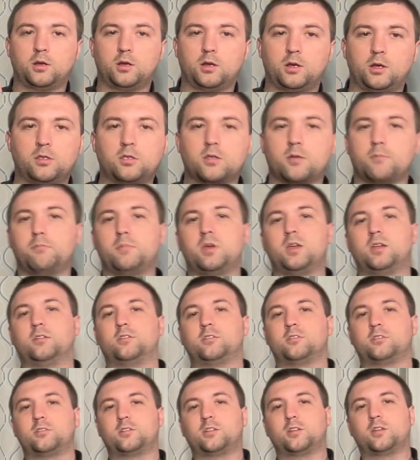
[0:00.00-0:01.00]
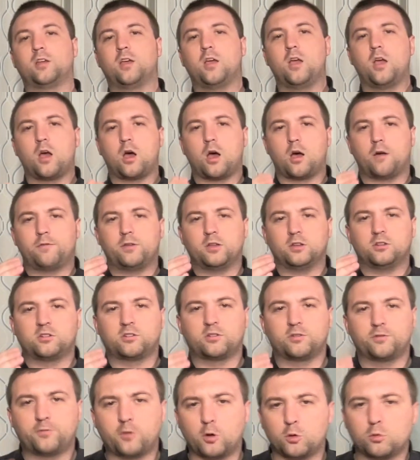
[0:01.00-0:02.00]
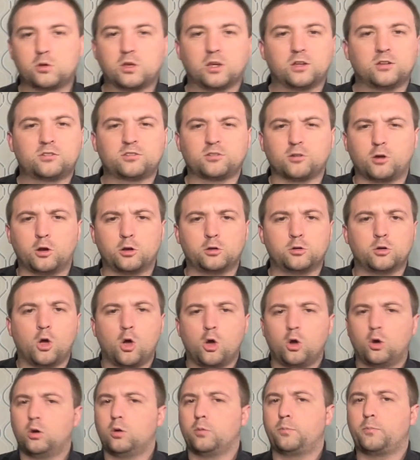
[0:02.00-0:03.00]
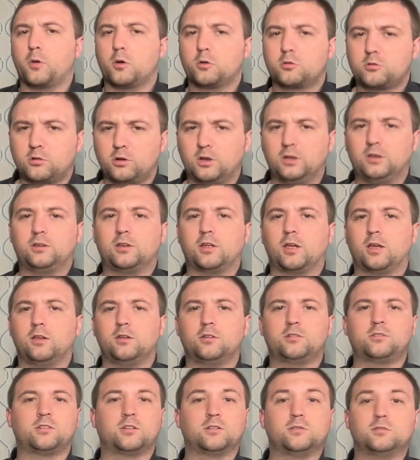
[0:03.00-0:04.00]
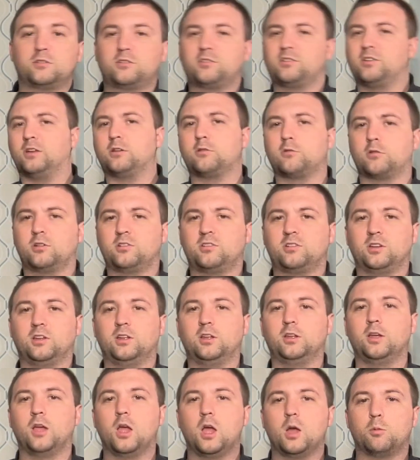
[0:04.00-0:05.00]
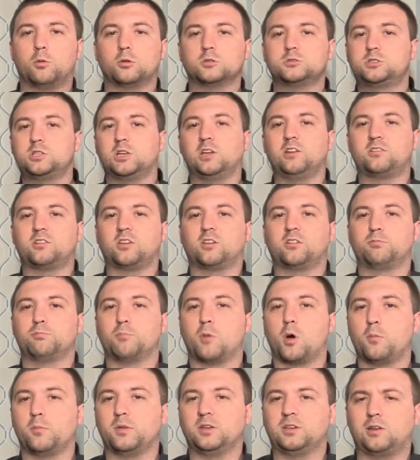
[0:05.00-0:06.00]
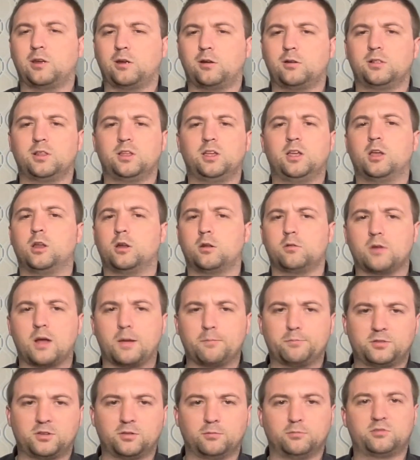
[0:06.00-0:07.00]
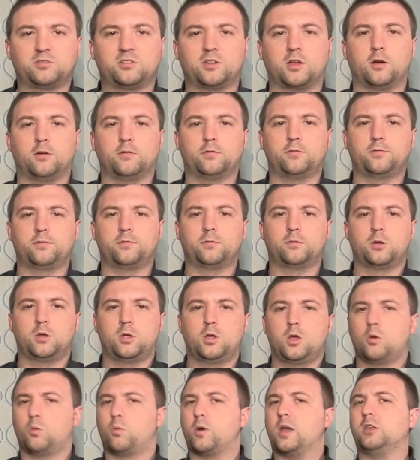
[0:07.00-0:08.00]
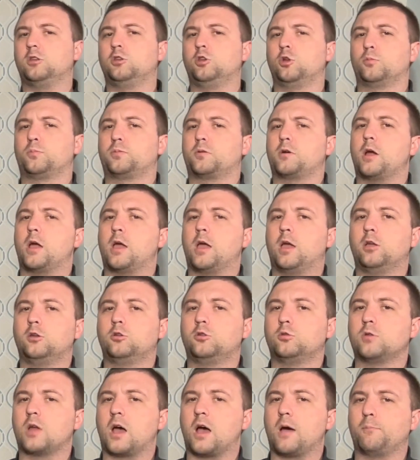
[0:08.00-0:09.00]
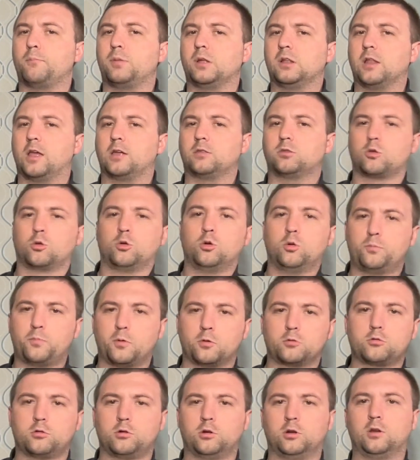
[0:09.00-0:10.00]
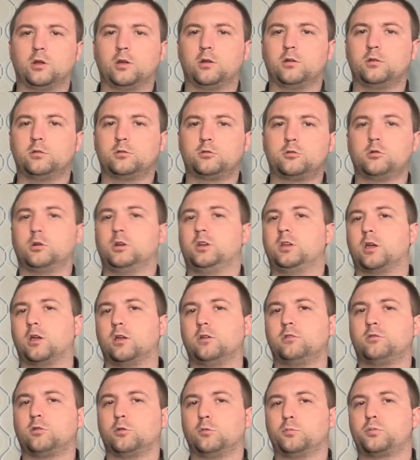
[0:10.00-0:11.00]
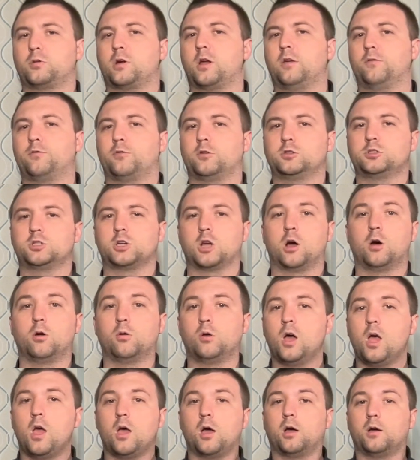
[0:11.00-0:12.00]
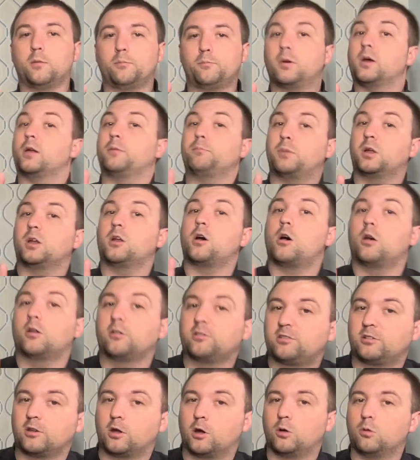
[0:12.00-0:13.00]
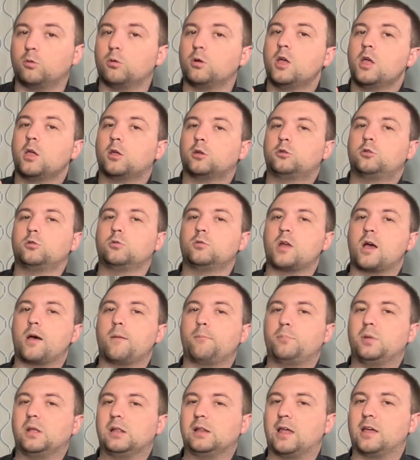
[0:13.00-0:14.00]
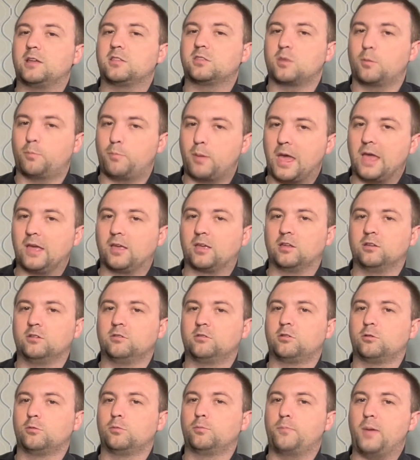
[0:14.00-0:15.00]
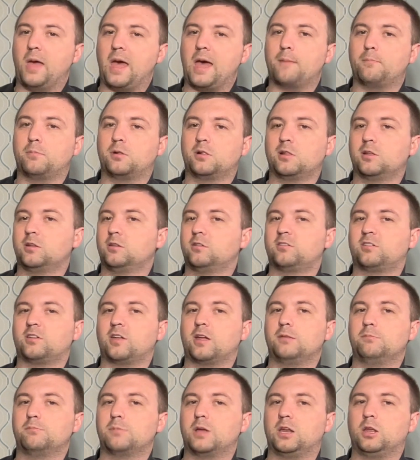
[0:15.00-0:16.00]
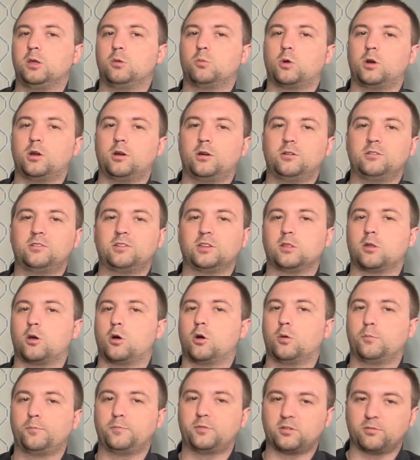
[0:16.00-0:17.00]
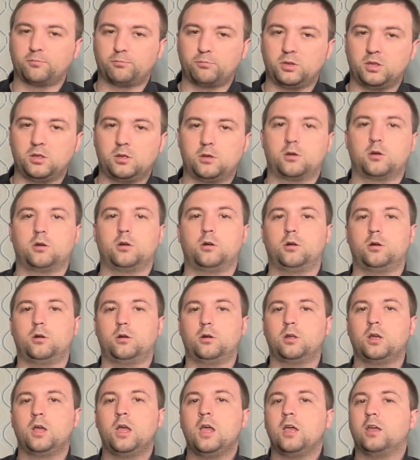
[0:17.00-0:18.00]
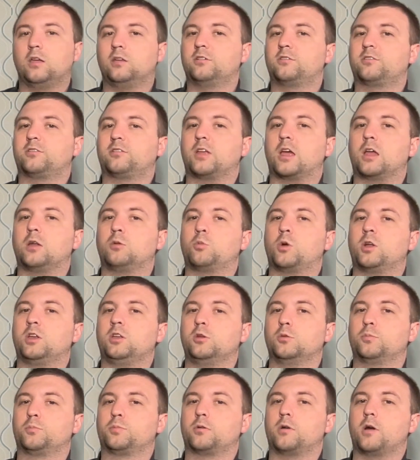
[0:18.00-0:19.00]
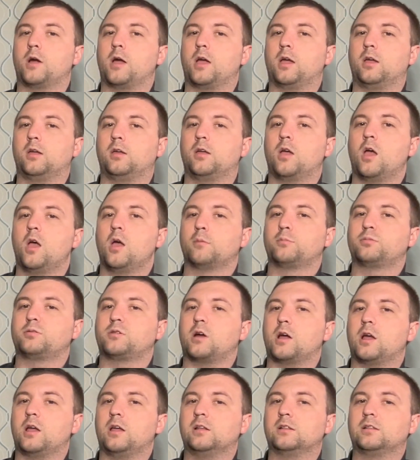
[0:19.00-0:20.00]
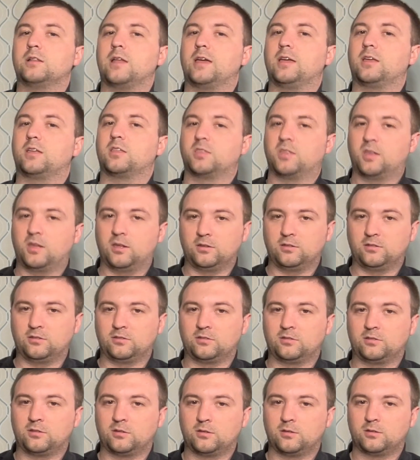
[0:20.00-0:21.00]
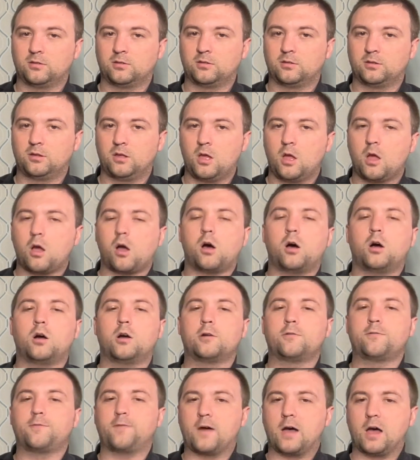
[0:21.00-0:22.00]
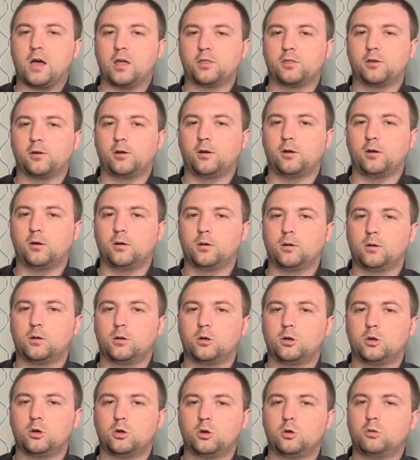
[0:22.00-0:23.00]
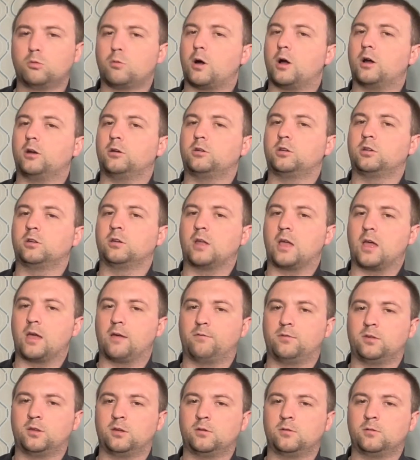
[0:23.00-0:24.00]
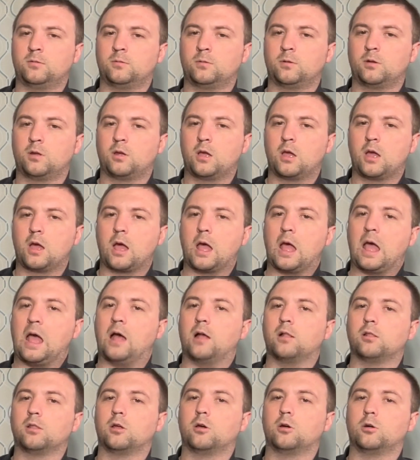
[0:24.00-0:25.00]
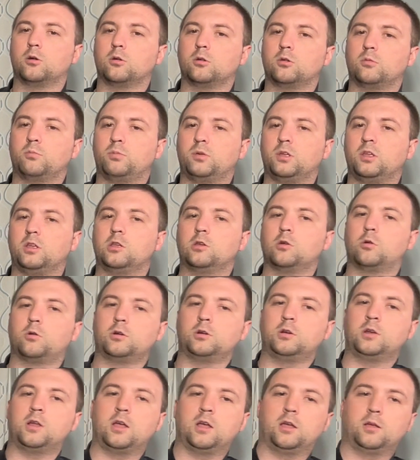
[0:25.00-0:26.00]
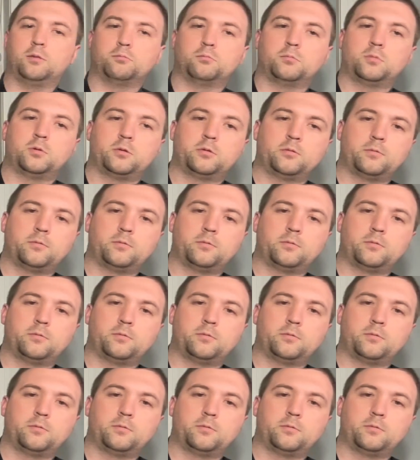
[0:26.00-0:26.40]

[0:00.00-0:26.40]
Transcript: In the midst of his focus on hypocrites and secrecy, well, Jesus momentarily interrupts himself. When you pray, do not be like the hypocrites who pray for show, uh, but, but also do not be like the pagans who babble and say many words in the hopes of being heard. Instead, when you pray, pray like this Our Father, who art in heaven, hallowed be your name.